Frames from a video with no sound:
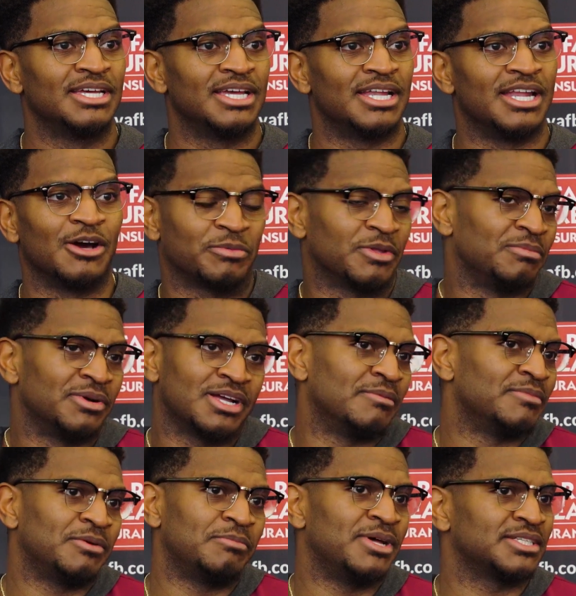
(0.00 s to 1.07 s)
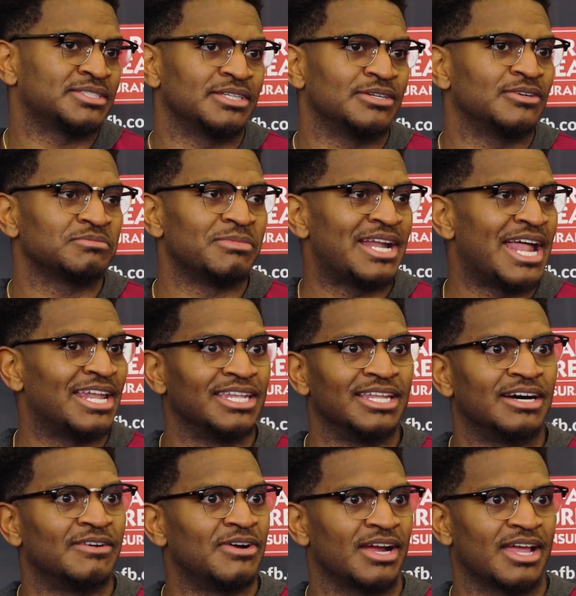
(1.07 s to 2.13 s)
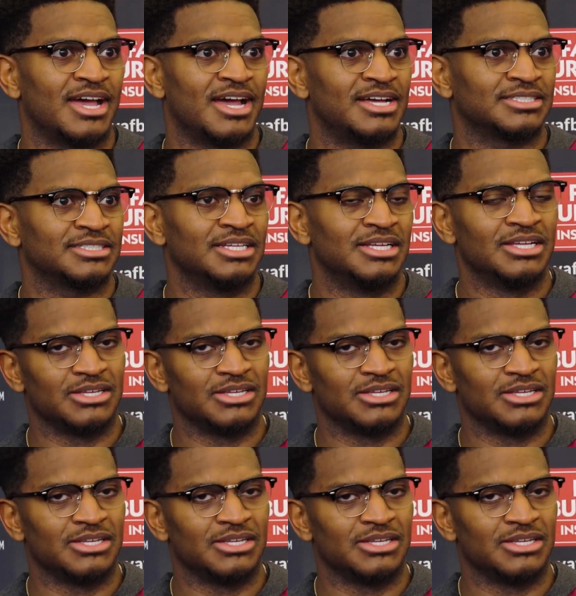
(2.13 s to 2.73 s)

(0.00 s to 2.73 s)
and help them become their best selves, man, I love our guys.